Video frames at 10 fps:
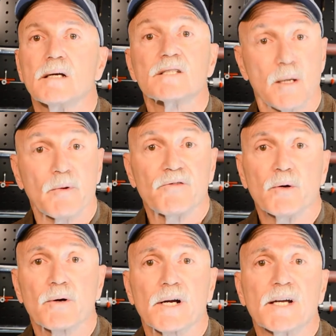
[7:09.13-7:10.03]
Some of
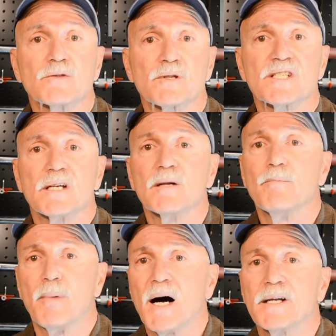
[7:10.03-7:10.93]
you are interested
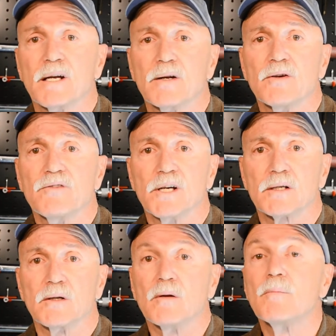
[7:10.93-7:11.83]
in buying a new
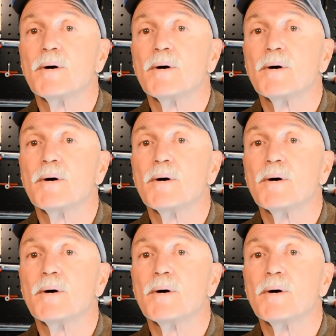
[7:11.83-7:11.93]
vehicle,